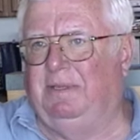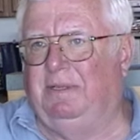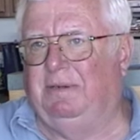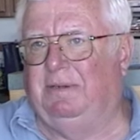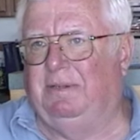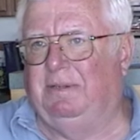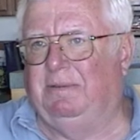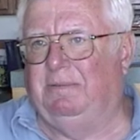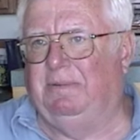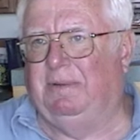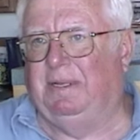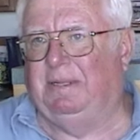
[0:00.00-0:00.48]

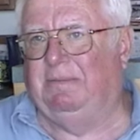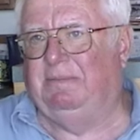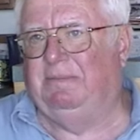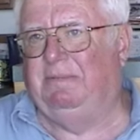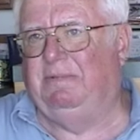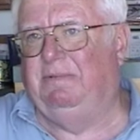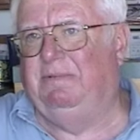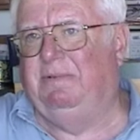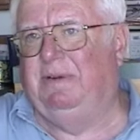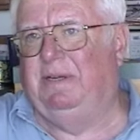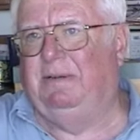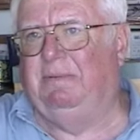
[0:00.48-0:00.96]
you know, they
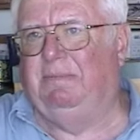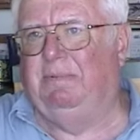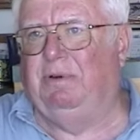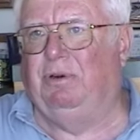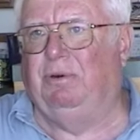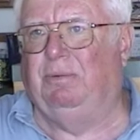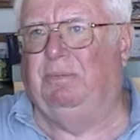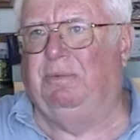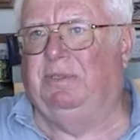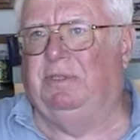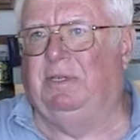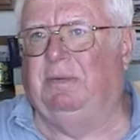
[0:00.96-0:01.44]
run
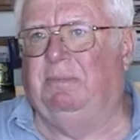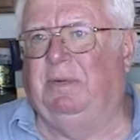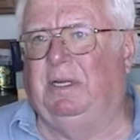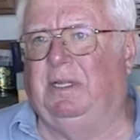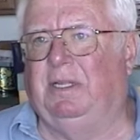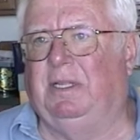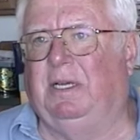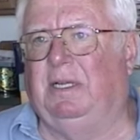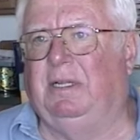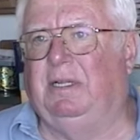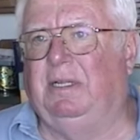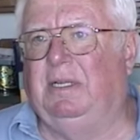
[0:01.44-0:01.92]
them home or
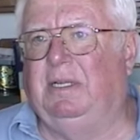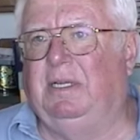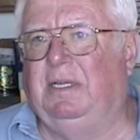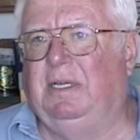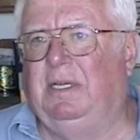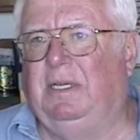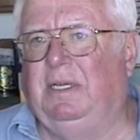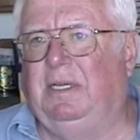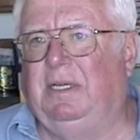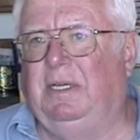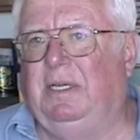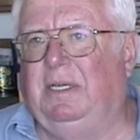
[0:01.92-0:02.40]
something like that.
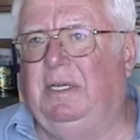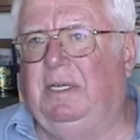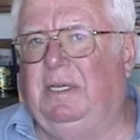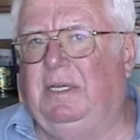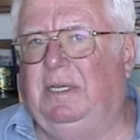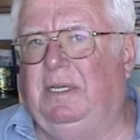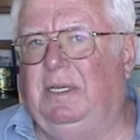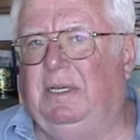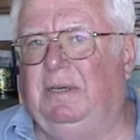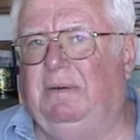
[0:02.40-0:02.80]
I see.